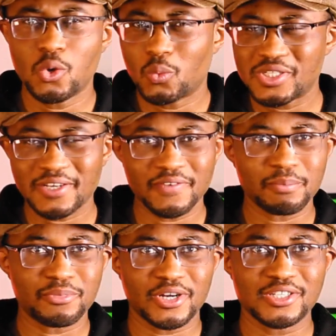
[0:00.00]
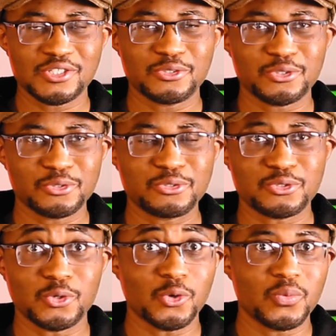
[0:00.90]
whichever brand you choose
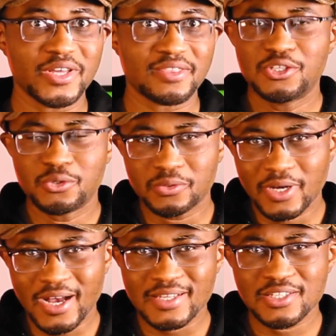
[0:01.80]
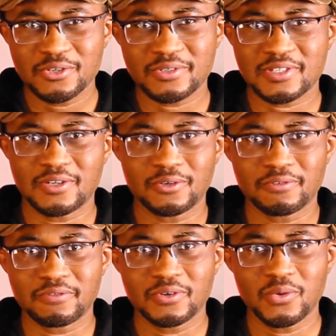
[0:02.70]
to go with, you ask yourself,